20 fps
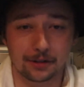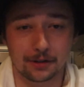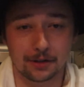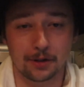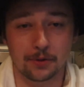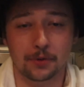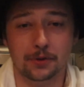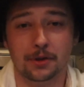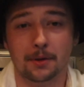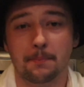to
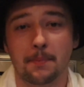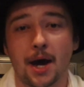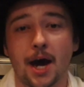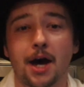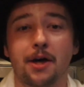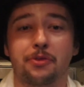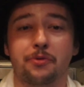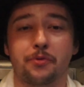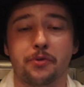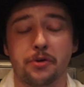do with a
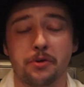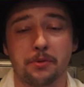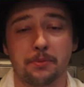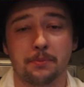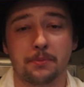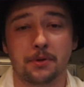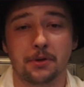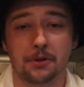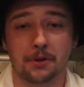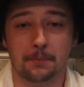
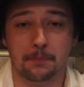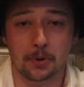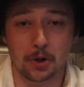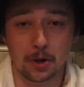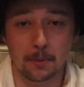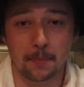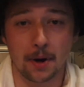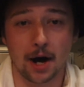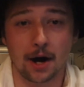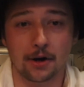bathroom. The
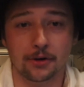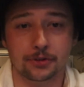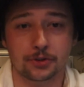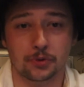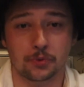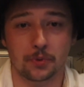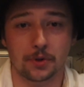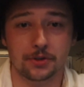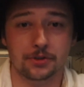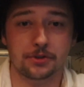poop
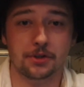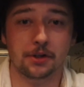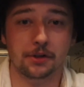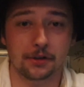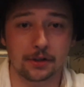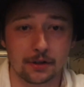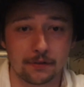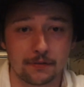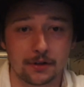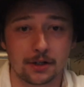house was the
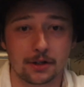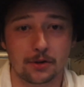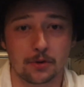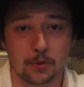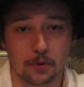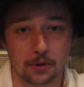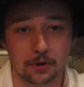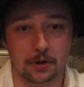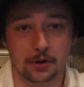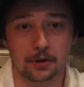living
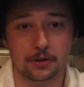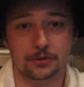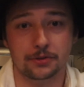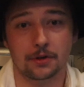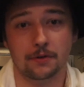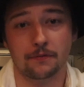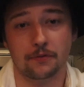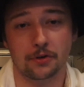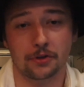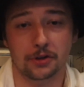
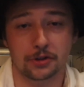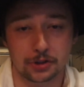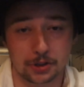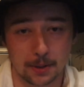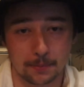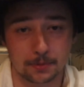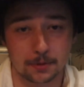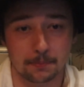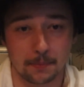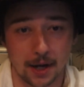quarters for the
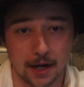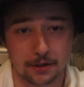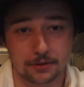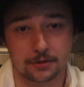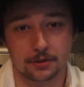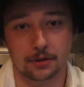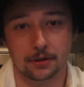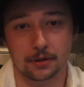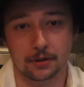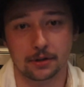ship's
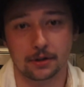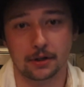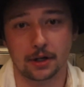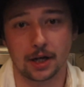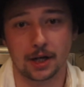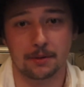master,